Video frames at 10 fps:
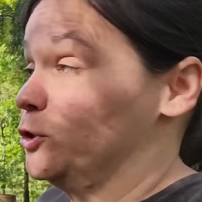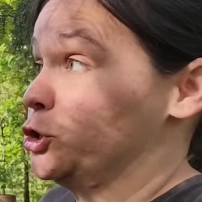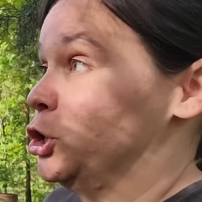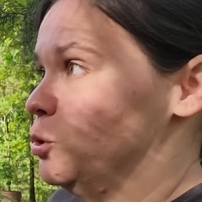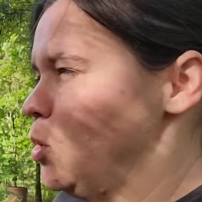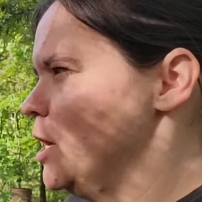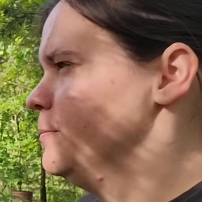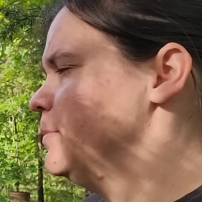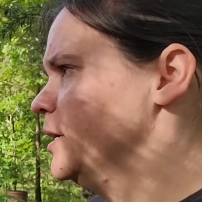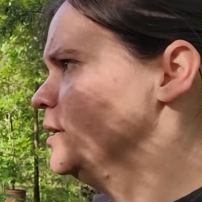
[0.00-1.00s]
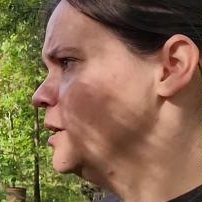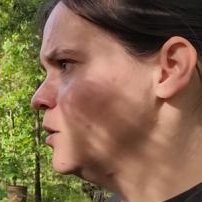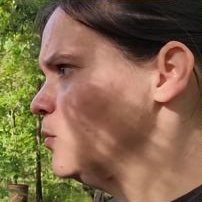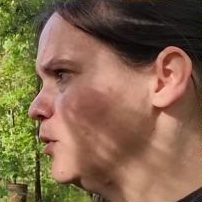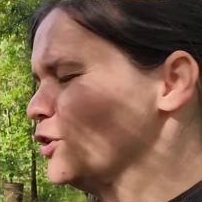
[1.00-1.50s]
for sure one, but
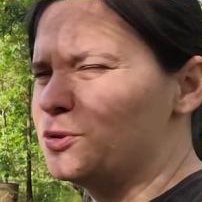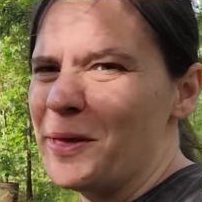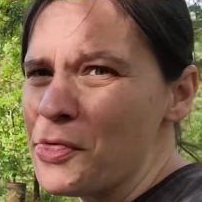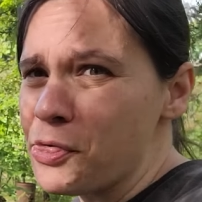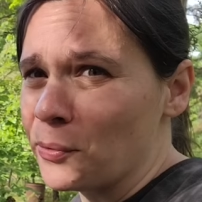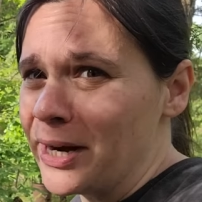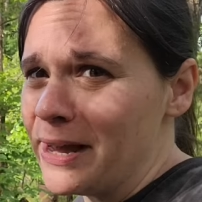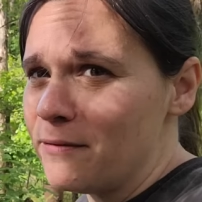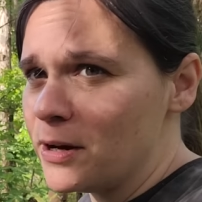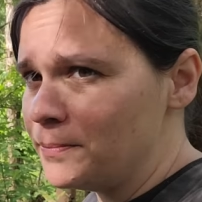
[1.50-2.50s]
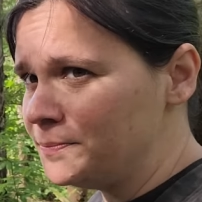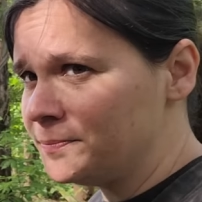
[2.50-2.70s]
well, there's been three too. of them. They